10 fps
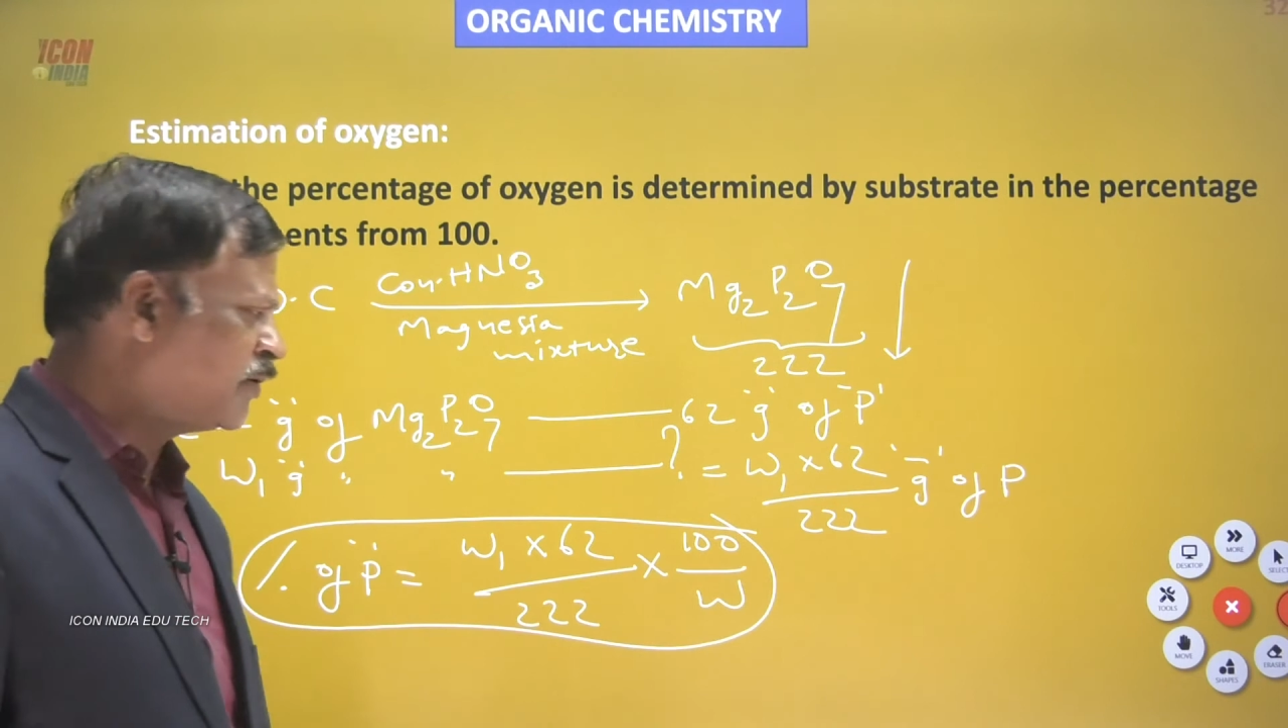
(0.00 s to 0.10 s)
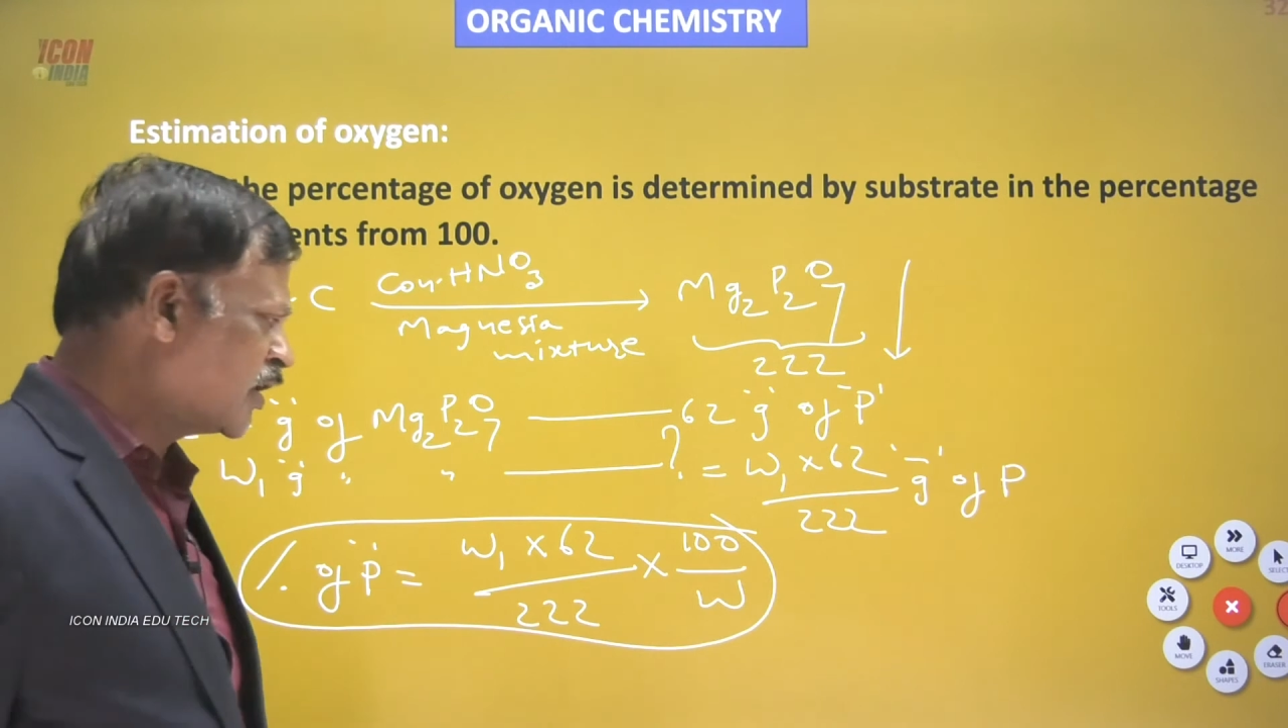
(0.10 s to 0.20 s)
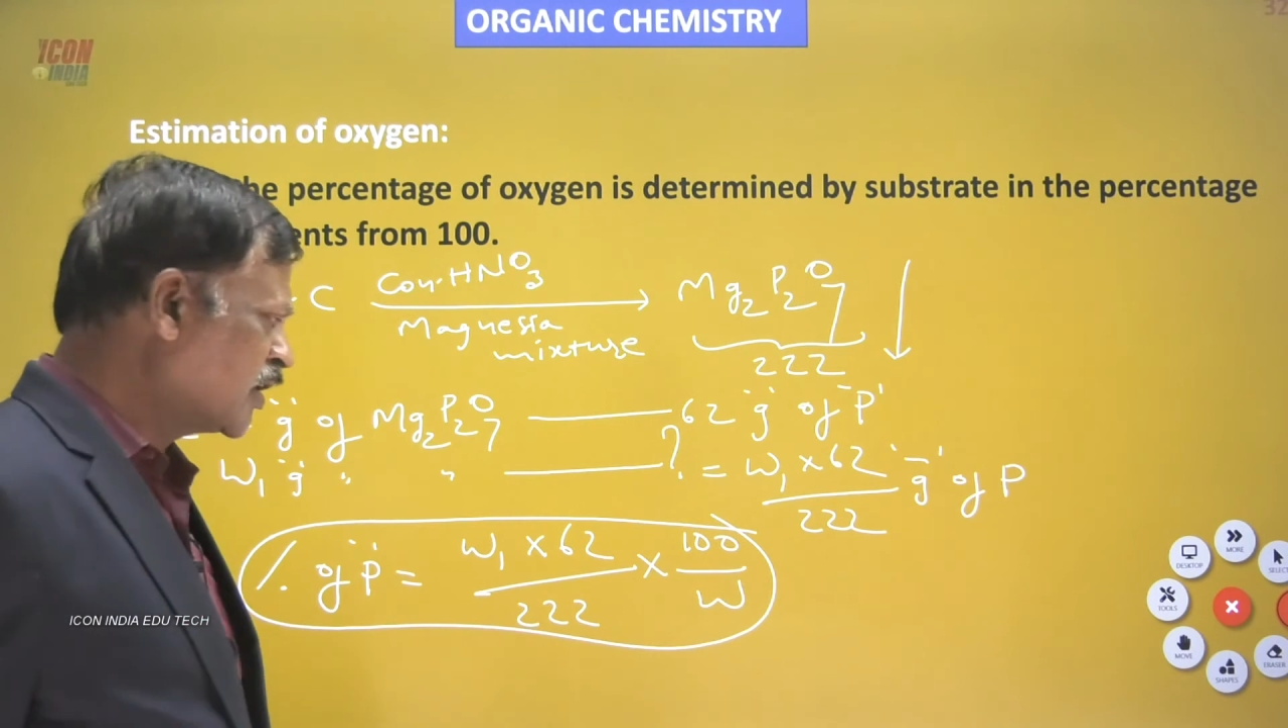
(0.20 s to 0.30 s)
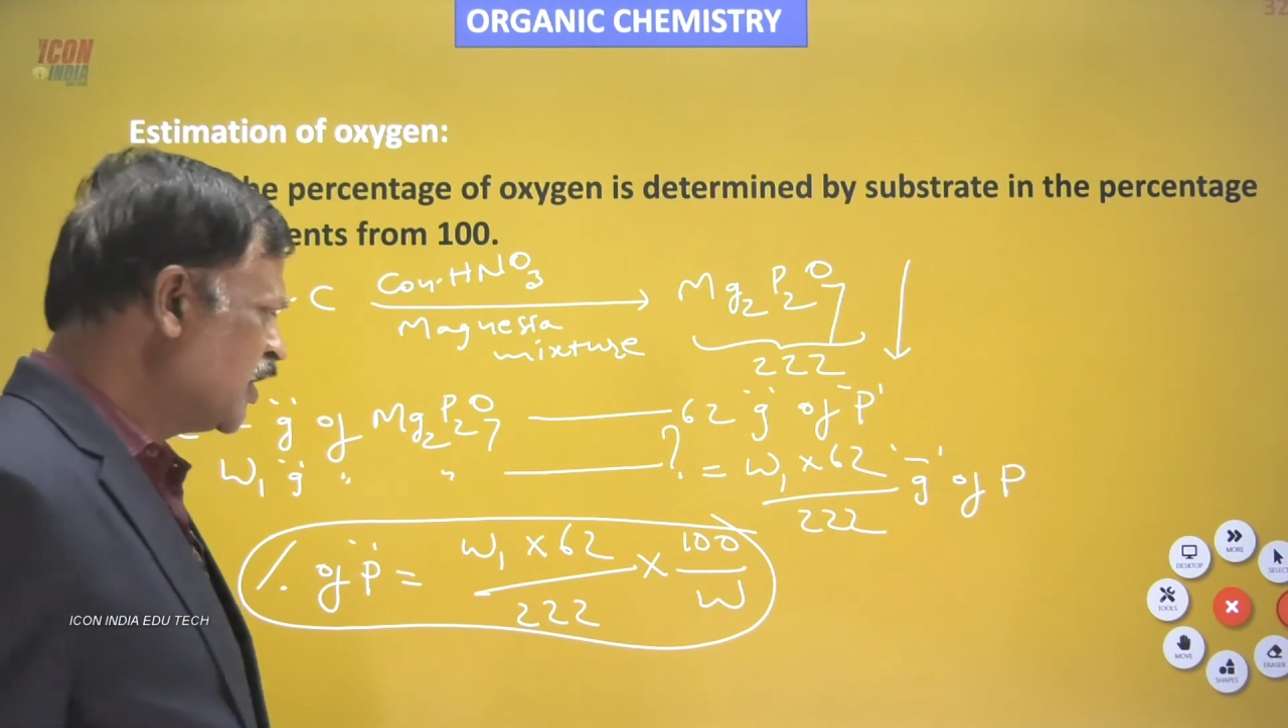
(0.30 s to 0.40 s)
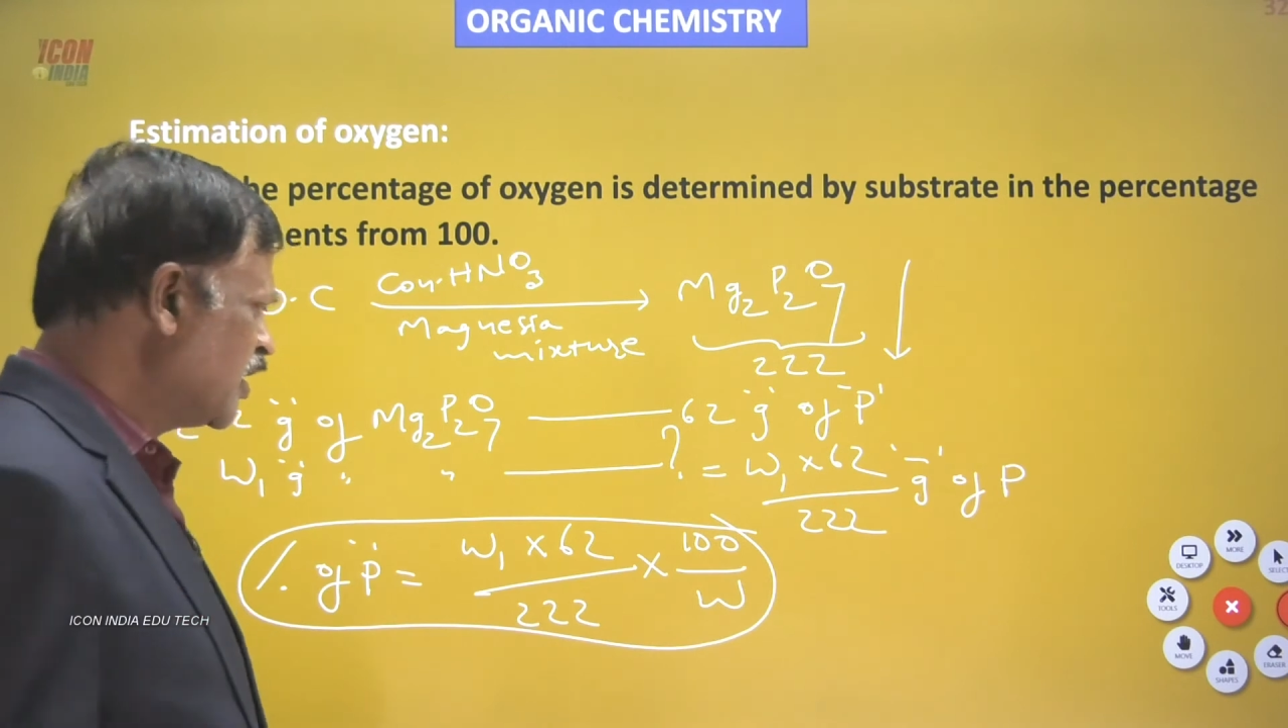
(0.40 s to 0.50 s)

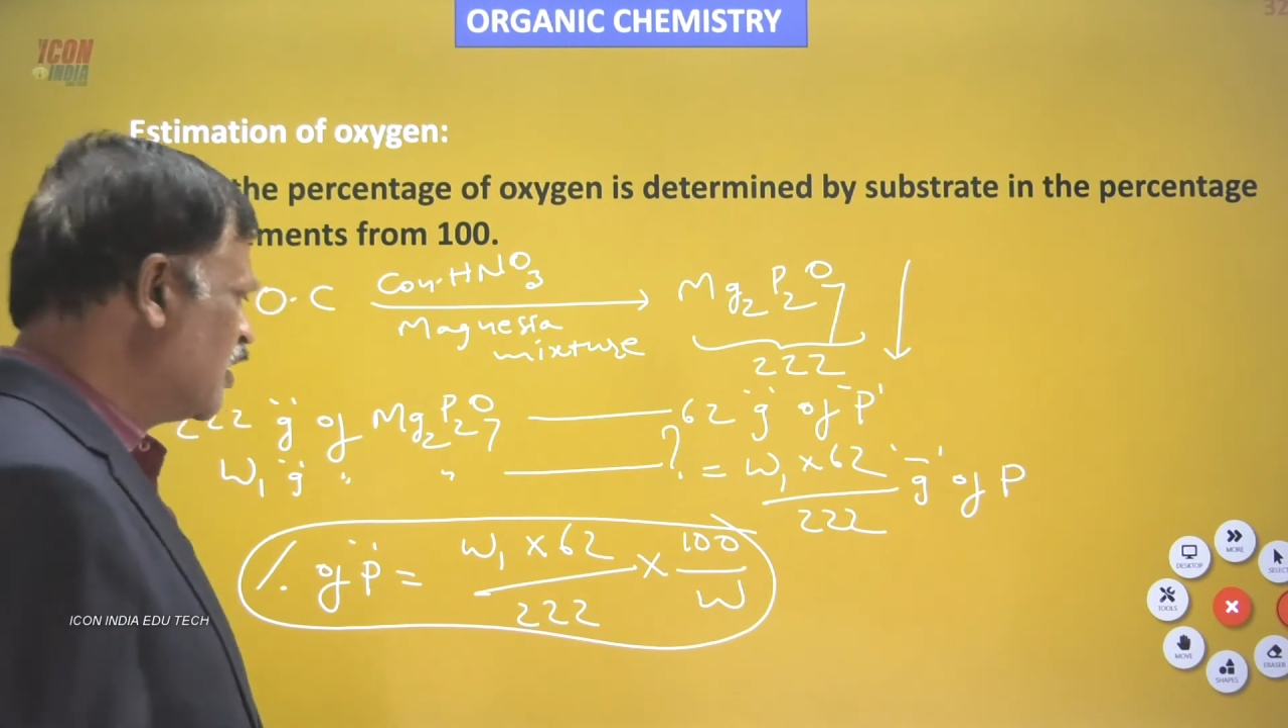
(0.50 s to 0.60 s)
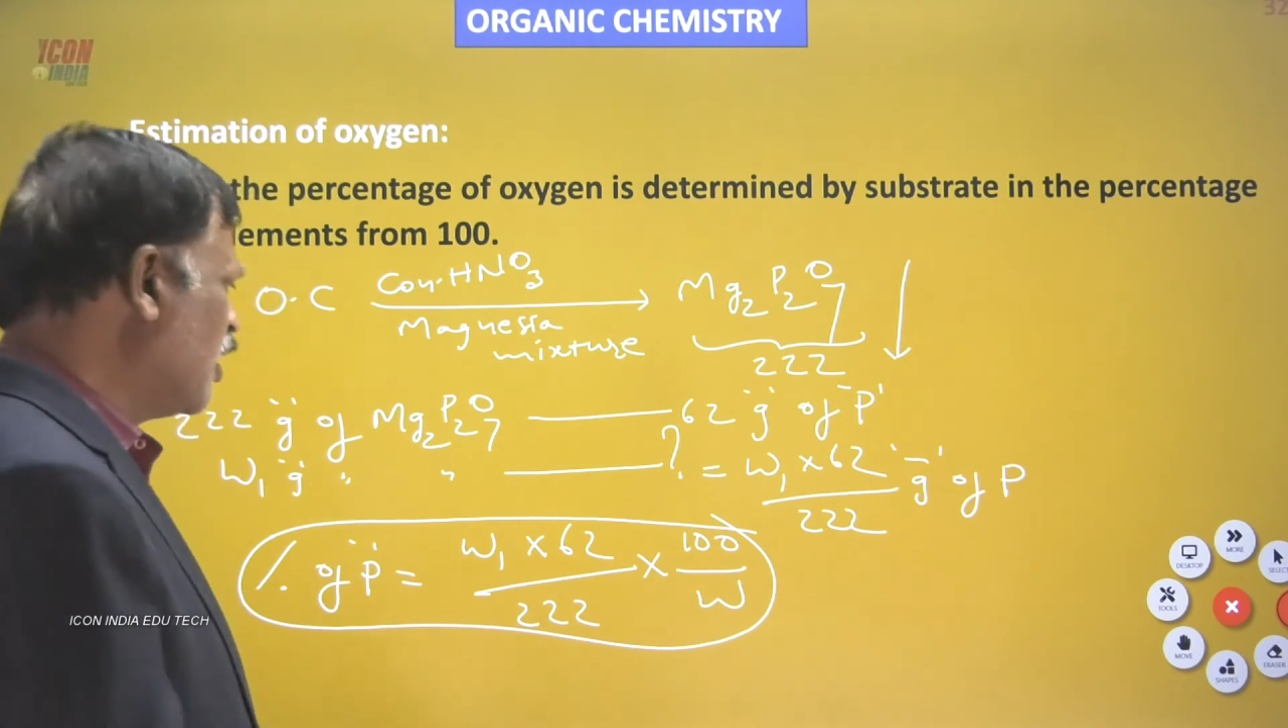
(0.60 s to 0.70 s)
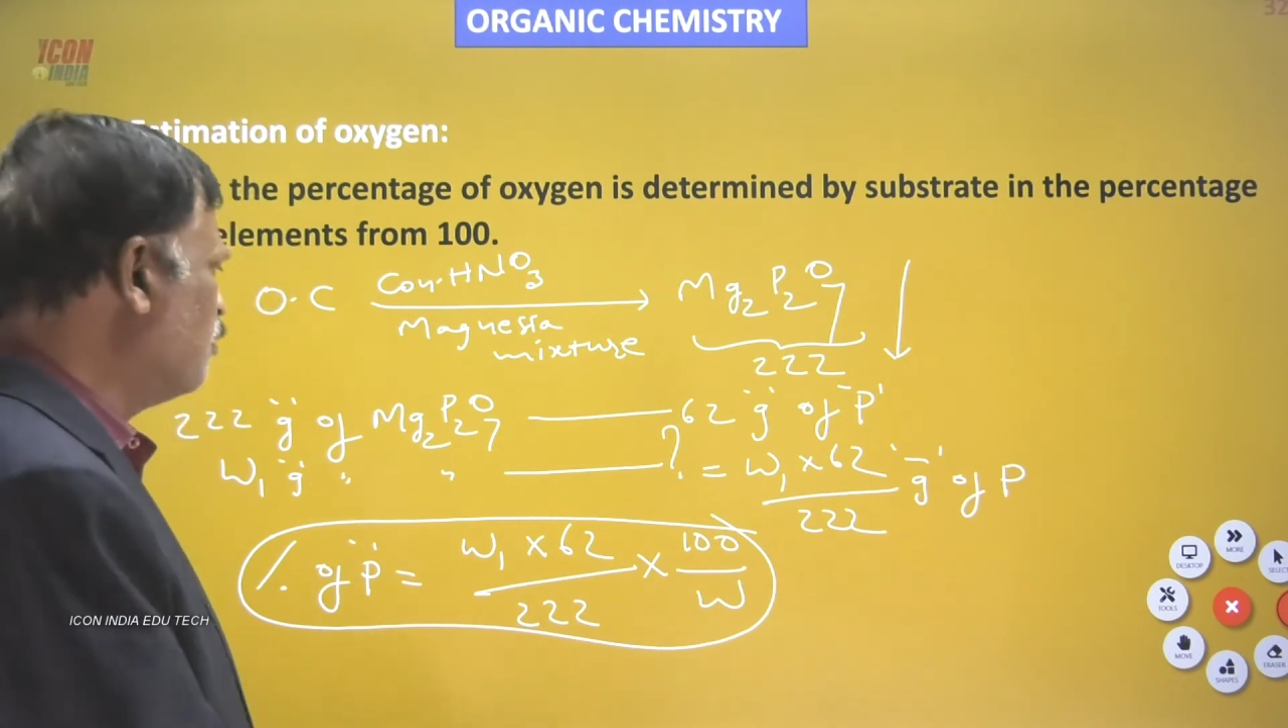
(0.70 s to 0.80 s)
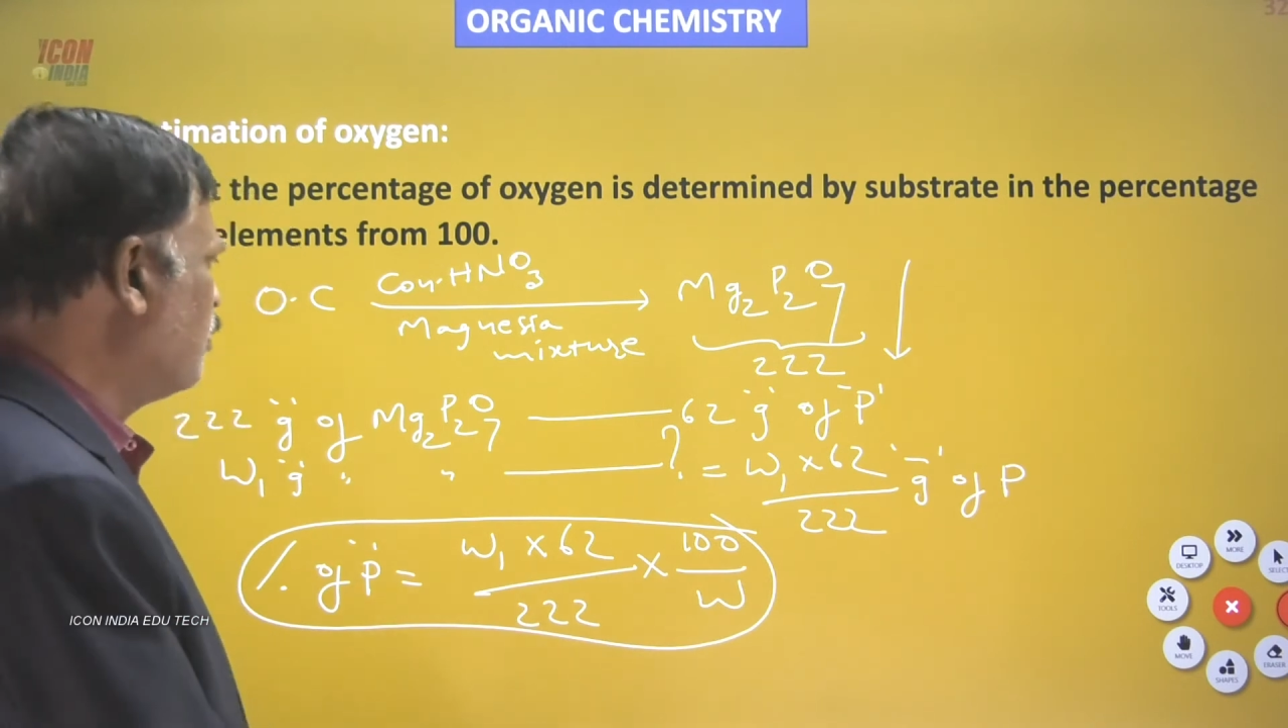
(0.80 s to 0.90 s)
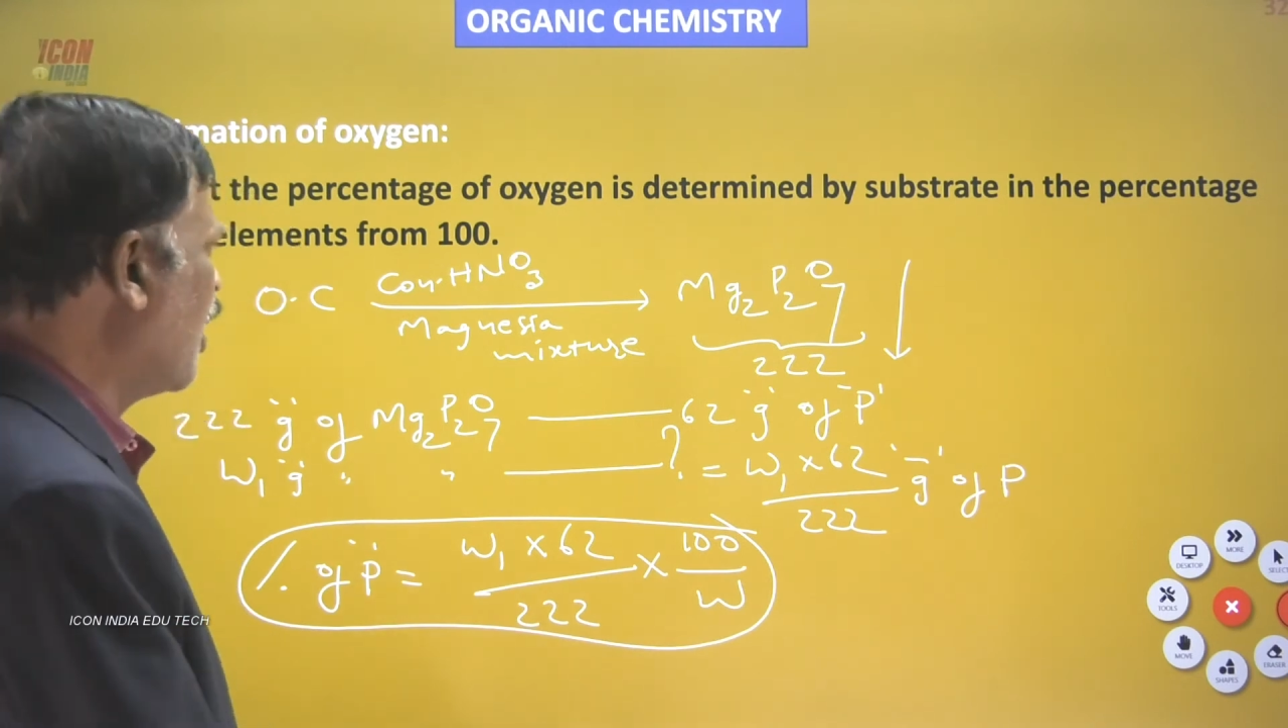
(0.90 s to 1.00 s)
mass of
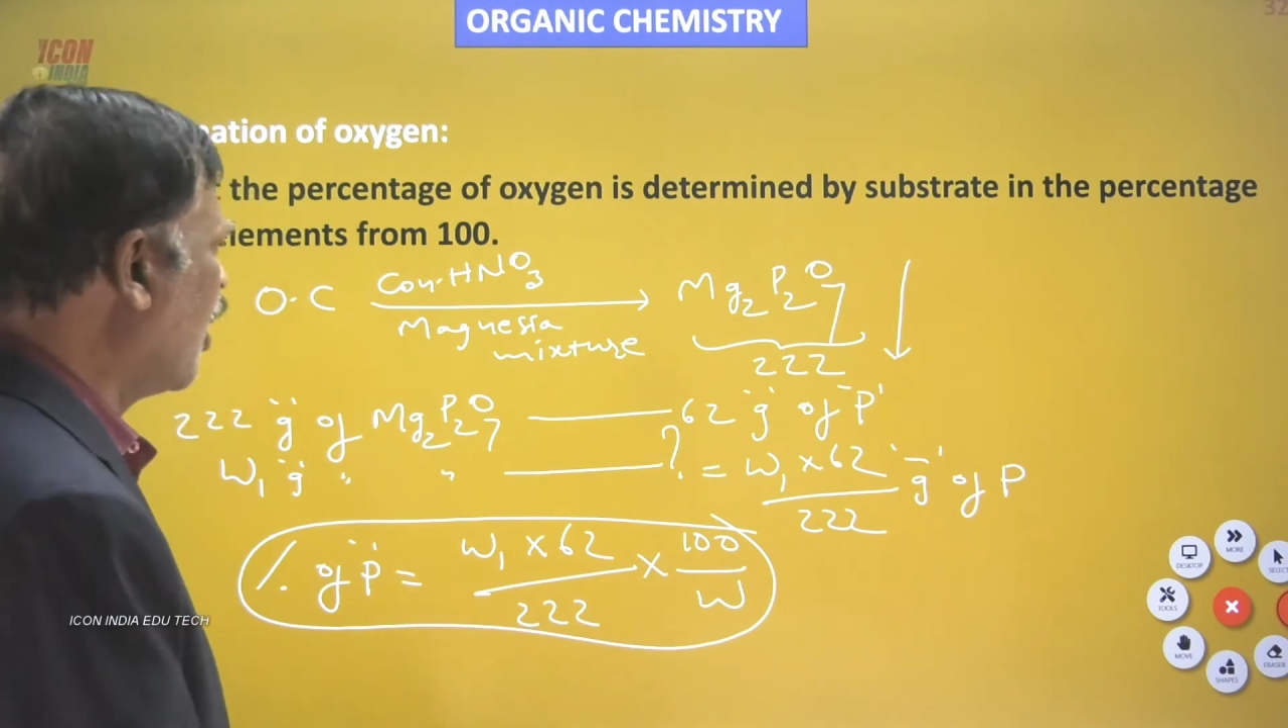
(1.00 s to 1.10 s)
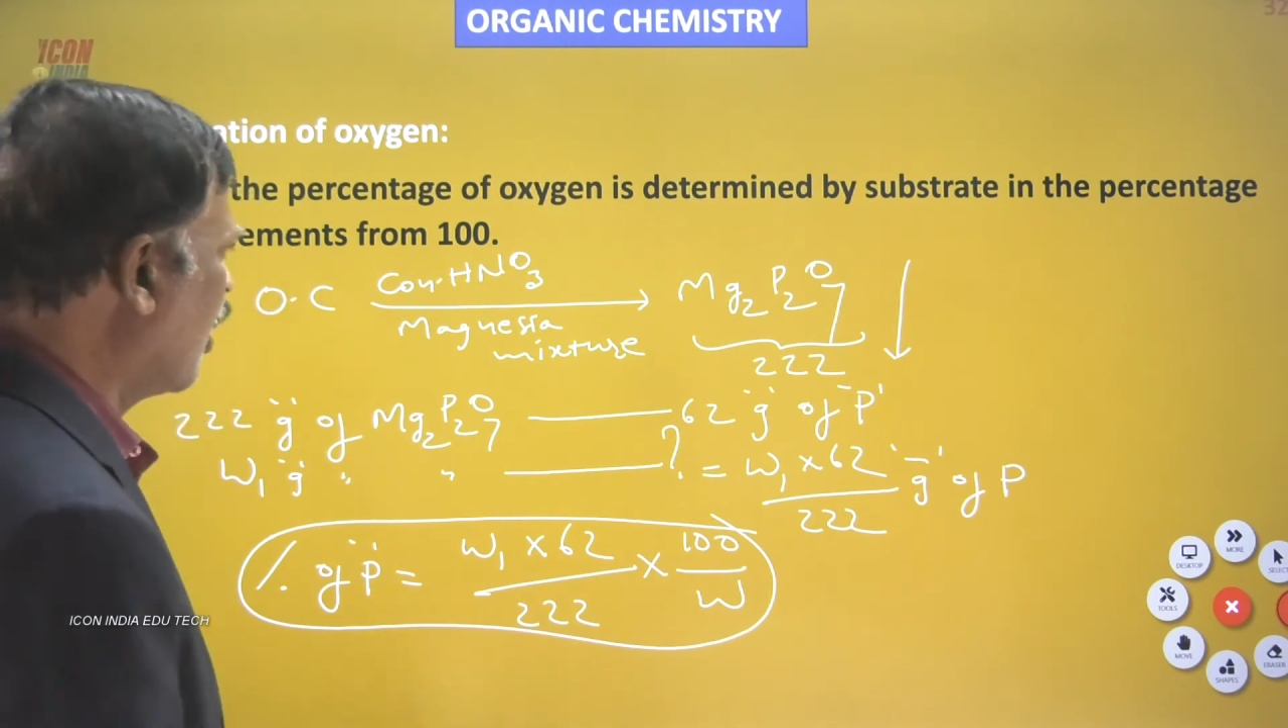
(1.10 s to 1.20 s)
organic